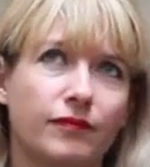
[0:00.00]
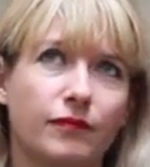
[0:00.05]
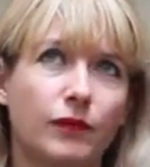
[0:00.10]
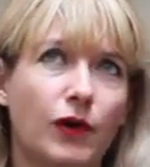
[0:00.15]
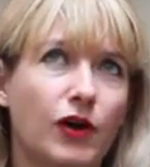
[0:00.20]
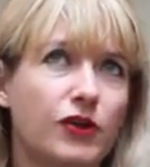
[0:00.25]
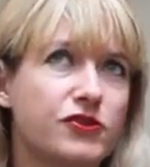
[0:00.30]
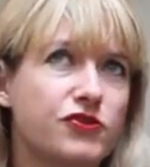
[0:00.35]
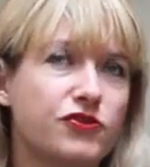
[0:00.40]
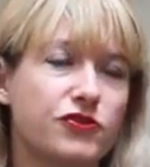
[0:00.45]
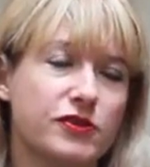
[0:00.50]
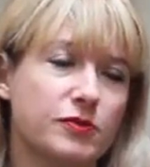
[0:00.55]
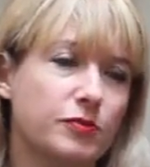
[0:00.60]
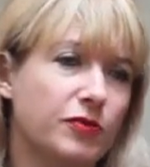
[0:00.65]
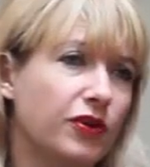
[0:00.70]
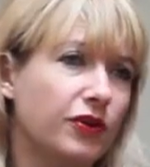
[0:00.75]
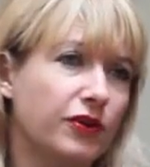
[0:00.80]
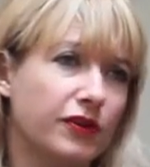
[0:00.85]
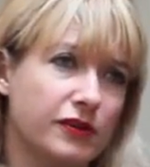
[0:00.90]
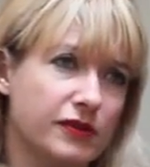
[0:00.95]
monstrous
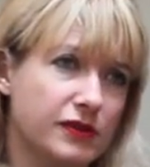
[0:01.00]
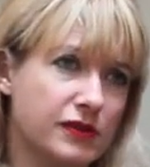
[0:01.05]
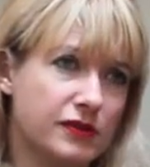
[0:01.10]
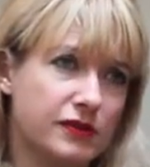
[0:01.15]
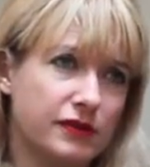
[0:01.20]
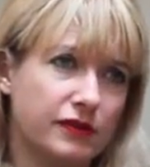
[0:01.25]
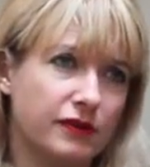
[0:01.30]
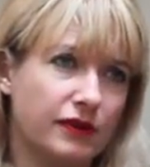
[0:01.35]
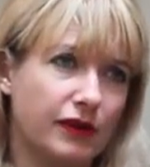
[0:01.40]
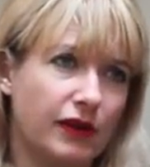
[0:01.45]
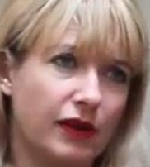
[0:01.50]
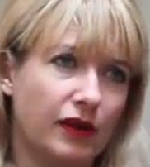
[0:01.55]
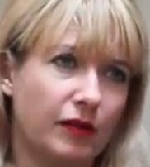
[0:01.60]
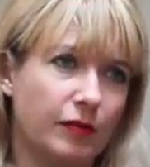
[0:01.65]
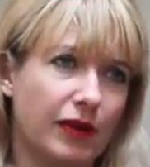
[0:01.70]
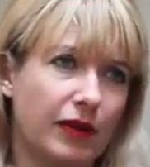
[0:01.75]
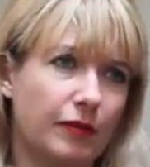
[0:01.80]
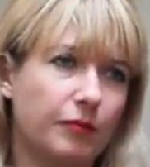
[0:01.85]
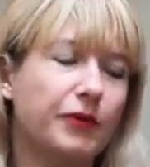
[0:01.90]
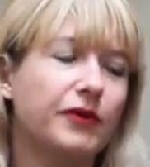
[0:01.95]
murders,
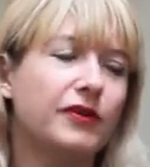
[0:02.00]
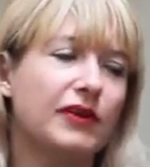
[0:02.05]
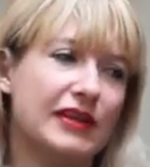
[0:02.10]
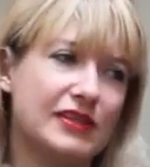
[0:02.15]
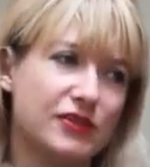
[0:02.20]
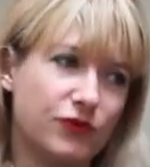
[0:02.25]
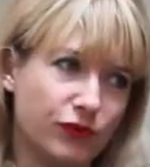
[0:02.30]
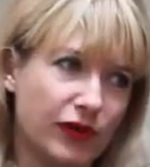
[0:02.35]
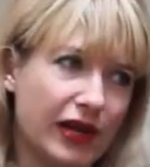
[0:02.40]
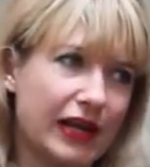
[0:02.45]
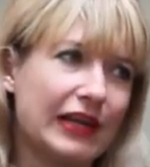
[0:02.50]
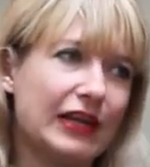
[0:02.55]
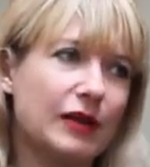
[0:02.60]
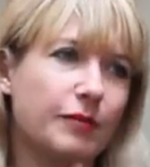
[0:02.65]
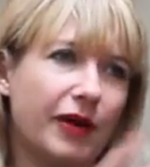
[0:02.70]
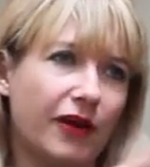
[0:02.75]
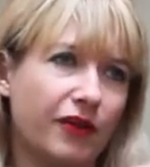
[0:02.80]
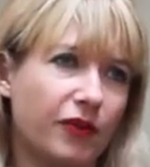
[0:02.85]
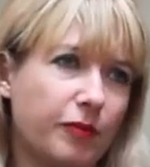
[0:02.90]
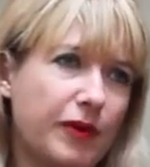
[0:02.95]
but it's really
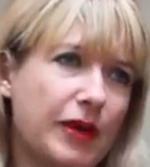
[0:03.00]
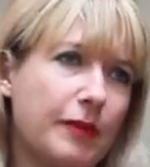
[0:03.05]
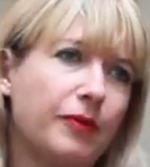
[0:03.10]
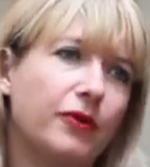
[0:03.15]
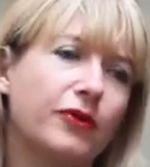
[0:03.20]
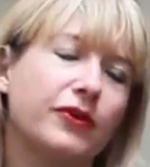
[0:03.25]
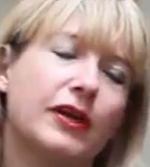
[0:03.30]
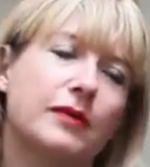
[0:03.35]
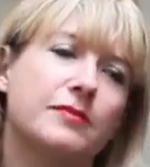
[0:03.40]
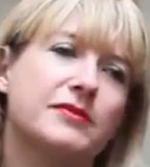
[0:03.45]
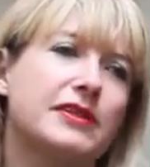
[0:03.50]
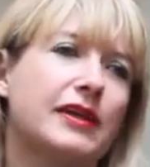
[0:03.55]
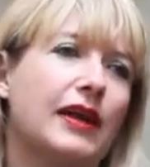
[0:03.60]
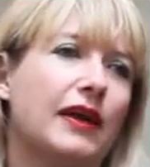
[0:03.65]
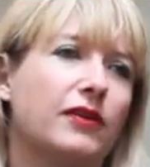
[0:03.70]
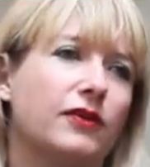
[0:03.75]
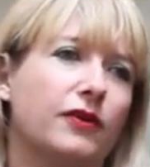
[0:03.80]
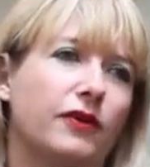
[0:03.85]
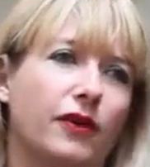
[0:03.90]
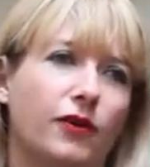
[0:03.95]
about the people who come
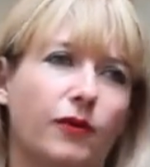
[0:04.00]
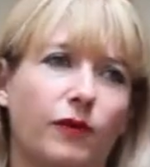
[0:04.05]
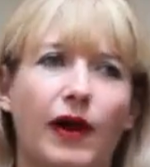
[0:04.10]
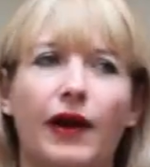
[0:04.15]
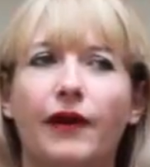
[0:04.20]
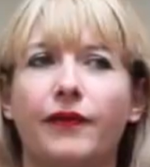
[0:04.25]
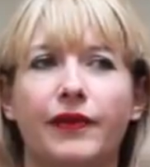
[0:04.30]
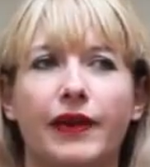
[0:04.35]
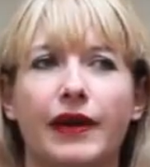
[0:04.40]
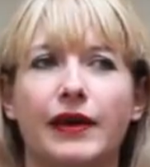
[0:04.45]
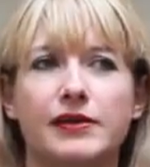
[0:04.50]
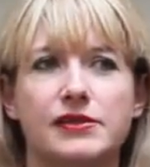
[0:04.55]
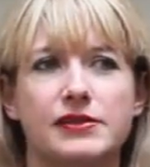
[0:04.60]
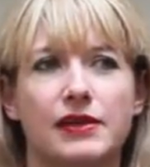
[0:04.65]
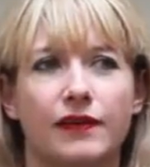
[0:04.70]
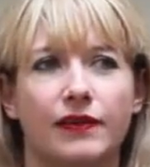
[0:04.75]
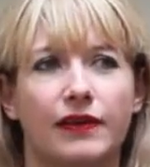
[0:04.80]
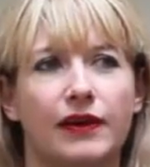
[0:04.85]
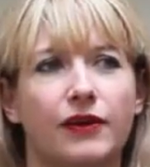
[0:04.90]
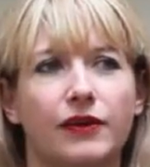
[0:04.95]
together around that
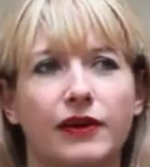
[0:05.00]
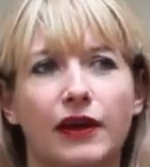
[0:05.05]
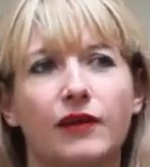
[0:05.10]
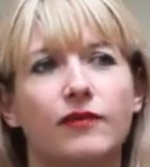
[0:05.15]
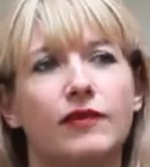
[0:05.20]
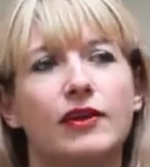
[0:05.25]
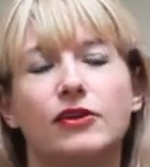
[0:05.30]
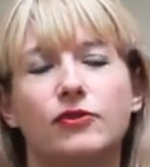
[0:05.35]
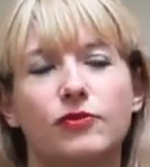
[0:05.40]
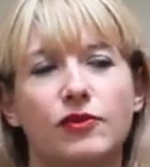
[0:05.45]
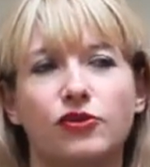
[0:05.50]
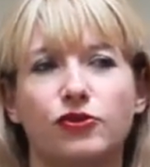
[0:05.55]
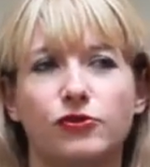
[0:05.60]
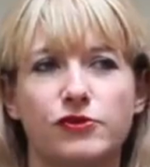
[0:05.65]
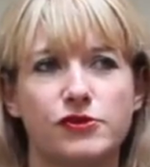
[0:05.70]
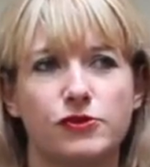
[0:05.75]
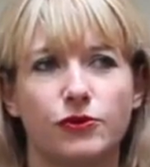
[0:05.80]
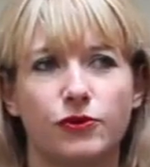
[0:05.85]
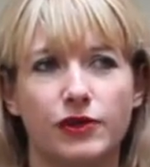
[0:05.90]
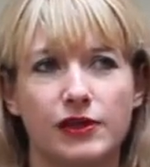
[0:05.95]
and their kind of individual
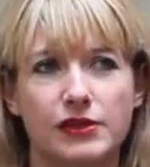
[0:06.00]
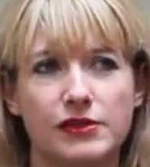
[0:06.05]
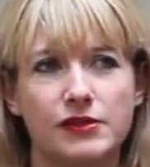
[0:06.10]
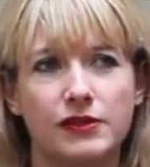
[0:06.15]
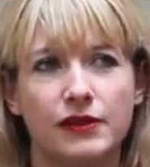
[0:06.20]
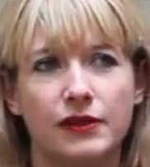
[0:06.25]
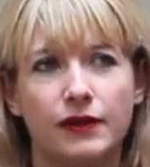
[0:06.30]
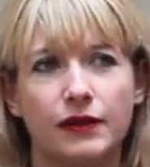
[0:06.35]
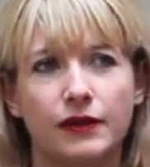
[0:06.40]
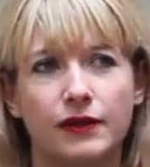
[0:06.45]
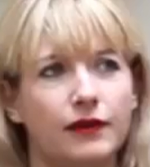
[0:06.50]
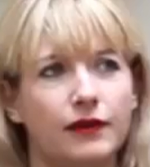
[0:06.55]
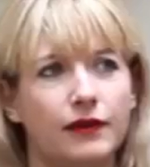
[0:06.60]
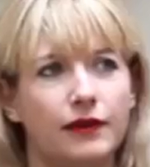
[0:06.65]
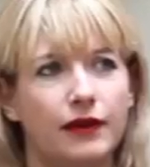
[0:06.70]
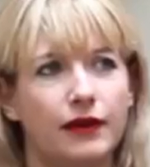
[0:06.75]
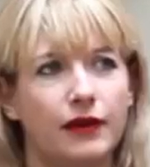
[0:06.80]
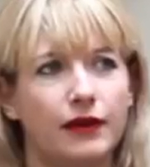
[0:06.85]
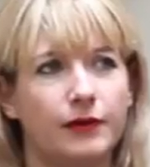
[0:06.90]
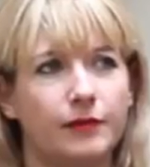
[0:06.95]
stories.
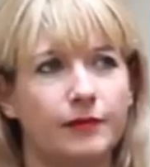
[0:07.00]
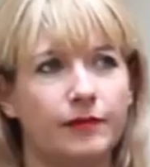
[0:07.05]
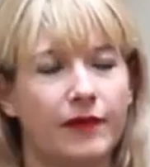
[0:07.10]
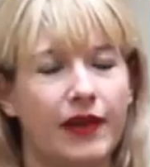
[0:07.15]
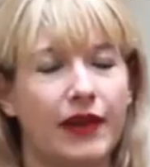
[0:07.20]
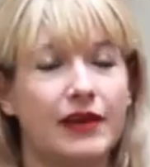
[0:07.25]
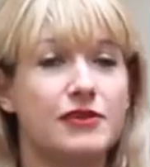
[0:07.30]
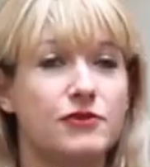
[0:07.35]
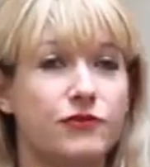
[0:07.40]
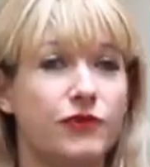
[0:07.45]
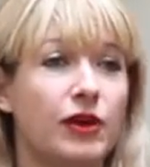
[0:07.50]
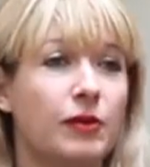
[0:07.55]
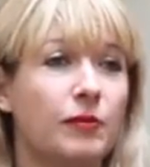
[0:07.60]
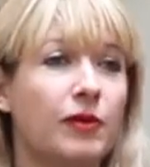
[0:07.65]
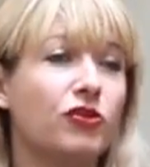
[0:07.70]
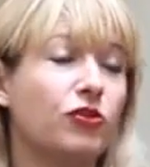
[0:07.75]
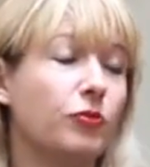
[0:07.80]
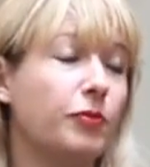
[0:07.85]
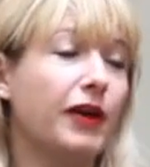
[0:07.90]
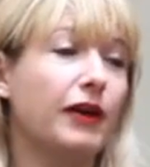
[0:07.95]
And it's very
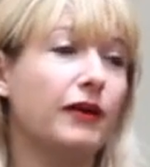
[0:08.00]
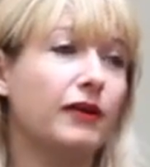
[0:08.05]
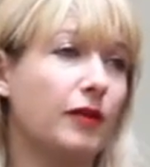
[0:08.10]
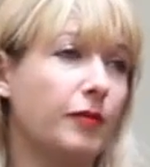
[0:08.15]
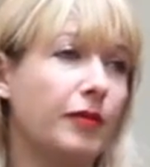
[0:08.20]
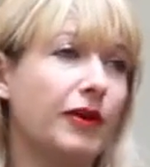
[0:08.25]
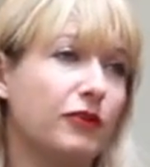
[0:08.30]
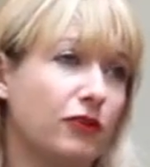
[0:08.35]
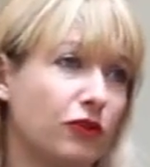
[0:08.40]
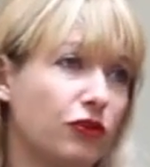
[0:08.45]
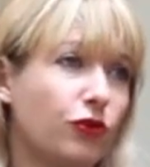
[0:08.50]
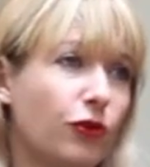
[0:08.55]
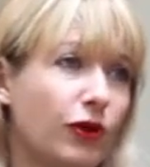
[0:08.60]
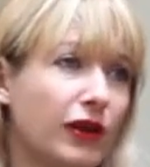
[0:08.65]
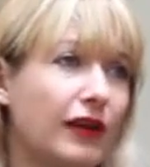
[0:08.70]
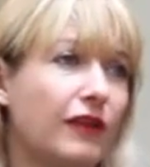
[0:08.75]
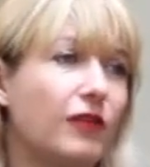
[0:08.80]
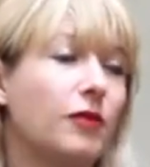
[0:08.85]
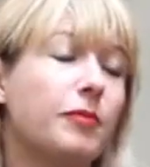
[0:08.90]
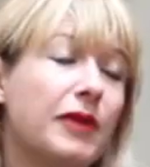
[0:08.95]
much about Detroit
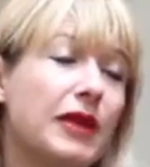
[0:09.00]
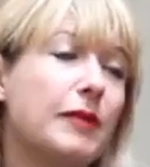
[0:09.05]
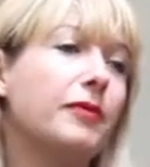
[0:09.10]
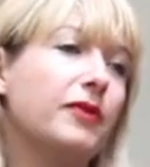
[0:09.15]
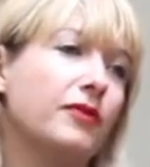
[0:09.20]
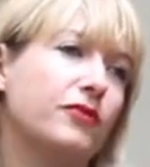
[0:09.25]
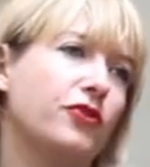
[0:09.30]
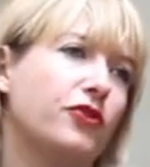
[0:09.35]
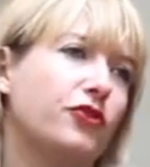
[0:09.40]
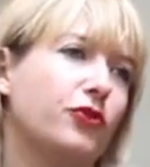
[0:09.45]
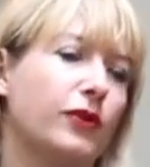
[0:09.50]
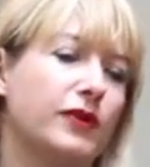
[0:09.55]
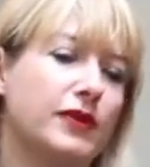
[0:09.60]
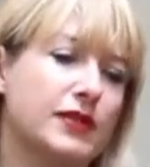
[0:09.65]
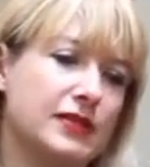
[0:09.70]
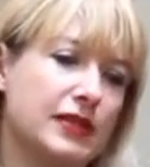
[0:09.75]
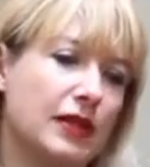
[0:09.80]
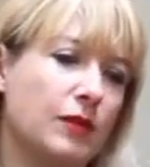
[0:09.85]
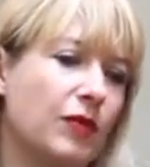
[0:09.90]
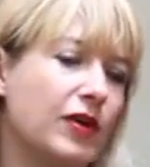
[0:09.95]
and the people of Detroit, the
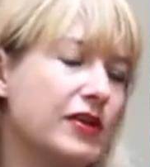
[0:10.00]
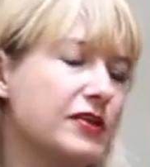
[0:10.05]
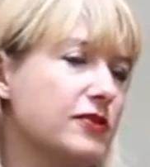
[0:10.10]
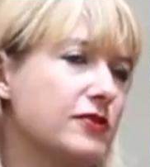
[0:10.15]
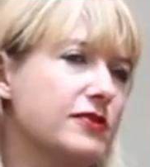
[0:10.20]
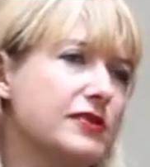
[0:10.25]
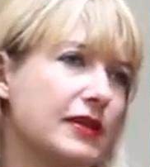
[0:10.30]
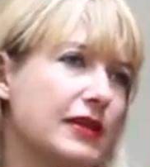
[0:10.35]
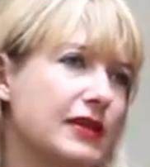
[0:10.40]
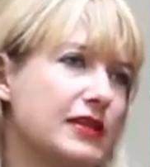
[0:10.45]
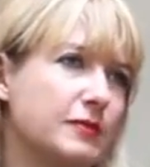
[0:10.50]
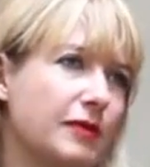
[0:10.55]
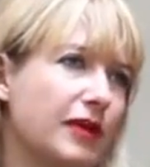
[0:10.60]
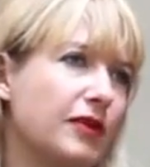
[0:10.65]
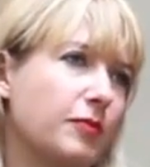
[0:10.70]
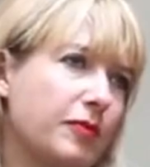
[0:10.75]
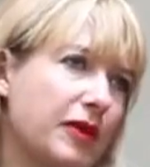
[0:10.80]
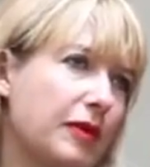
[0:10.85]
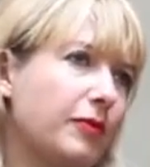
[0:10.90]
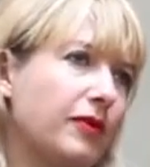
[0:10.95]
same way Zoo City is about
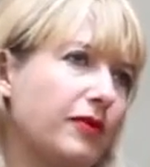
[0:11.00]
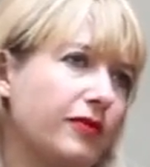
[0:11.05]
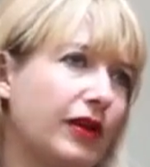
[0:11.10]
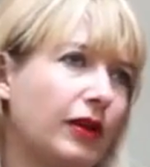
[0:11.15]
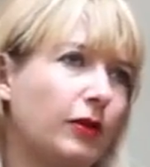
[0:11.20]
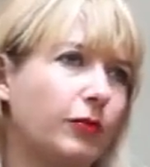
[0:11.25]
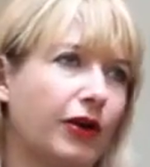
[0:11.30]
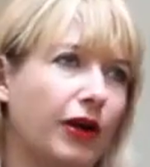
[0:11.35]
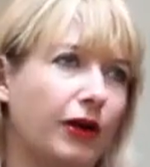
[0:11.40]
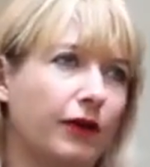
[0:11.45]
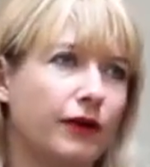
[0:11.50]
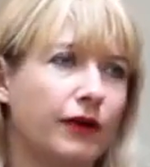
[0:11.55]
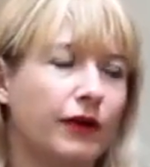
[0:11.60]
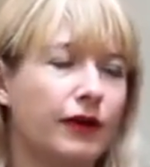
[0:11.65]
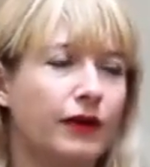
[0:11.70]
the people of Hillbrow,